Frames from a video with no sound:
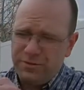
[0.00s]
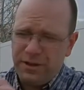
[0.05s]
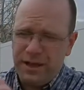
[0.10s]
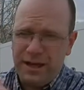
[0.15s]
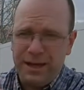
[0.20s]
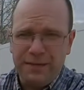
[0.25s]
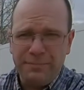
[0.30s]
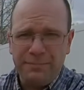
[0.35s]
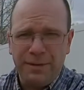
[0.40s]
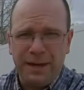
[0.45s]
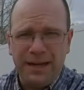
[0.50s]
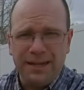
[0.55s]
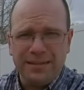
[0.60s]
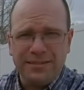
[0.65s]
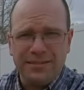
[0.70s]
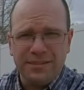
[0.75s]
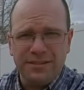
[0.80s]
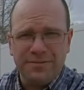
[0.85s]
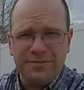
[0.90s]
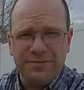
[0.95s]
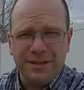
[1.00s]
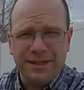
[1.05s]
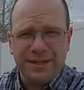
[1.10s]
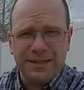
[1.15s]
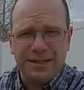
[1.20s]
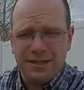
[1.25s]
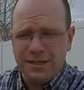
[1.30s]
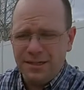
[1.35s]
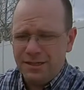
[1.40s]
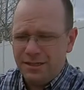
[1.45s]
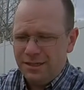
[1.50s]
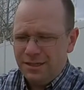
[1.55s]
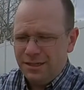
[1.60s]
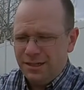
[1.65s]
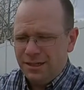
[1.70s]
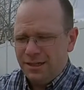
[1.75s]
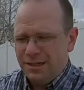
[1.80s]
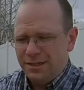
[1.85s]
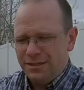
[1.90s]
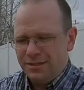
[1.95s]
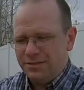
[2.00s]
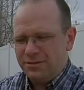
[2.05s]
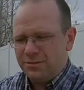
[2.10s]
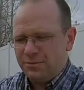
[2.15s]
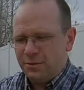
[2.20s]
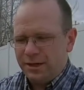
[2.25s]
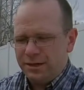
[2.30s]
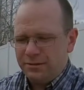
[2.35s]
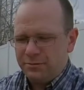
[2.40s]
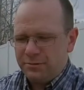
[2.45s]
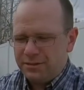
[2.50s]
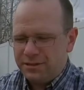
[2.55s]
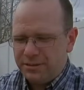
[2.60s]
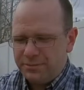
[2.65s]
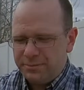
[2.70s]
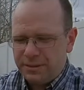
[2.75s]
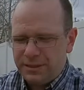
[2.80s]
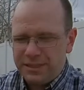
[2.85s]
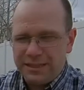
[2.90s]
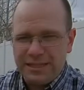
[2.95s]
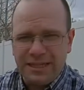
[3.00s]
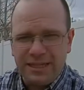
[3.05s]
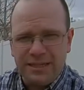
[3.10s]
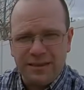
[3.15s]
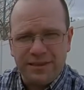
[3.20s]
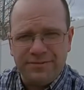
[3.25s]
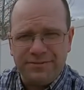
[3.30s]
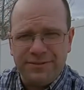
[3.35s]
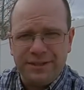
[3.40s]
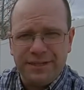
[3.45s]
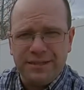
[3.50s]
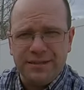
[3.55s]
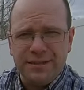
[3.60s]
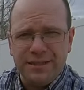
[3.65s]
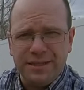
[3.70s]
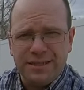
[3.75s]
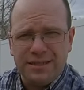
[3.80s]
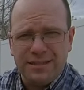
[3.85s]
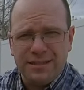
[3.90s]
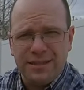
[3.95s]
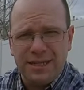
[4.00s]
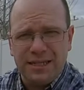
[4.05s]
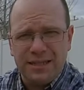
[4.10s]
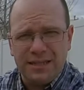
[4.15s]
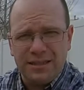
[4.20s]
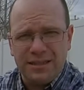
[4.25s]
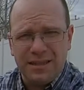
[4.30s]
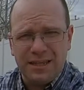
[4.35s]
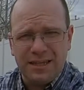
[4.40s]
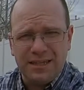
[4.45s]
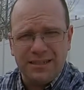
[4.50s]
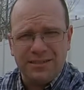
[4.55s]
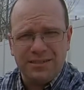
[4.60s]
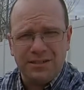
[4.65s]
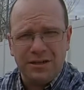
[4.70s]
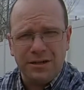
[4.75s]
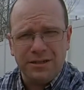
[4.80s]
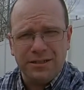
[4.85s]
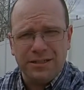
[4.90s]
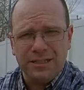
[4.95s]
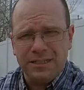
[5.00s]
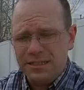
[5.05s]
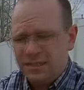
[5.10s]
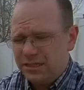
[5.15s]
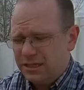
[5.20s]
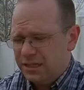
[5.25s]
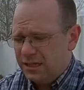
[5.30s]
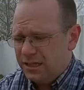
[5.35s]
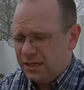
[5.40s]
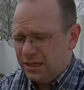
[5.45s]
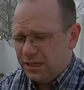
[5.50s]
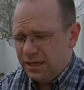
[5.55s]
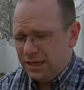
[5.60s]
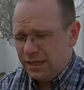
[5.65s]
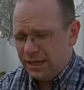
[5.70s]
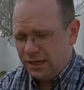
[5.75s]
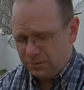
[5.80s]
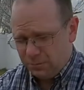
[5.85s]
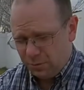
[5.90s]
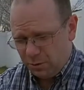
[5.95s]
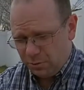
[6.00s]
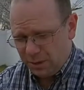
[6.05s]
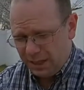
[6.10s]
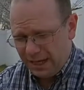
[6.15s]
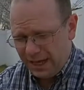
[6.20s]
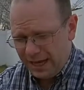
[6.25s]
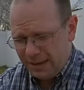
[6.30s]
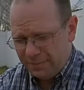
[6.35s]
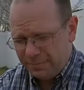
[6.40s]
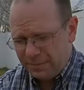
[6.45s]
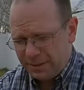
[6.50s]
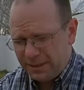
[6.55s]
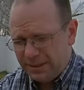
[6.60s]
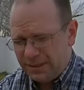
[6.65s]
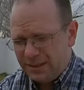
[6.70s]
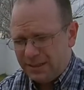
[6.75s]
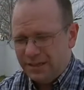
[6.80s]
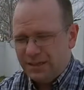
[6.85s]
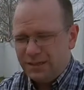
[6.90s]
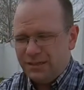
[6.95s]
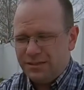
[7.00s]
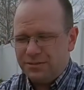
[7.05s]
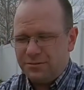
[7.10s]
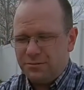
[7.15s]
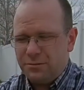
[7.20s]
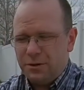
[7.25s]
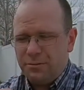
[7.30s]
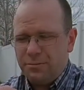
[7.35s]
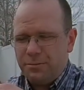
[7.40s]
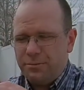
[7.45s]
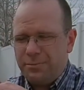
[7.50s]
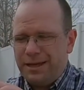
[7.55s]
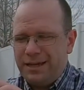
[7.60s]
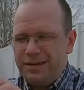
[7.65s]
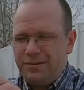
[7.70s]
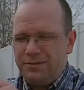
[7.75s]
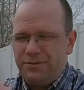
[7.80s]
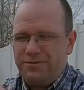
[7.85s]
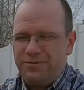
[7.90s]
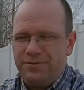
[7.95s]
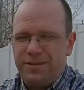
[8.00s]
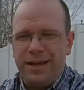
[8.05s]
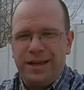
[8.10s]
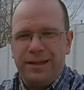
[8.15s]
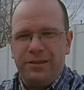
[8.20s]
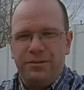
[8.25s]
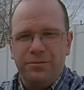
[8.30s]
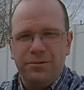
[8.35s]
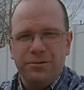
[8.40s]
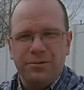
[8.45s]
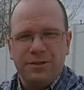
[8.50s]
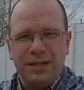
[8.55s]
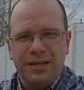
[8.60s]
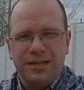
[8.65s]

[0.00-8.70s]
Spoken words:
flying past their finger. And this is why it will typically hit the finger that is targeting. And what will happen is the rubber band will fly through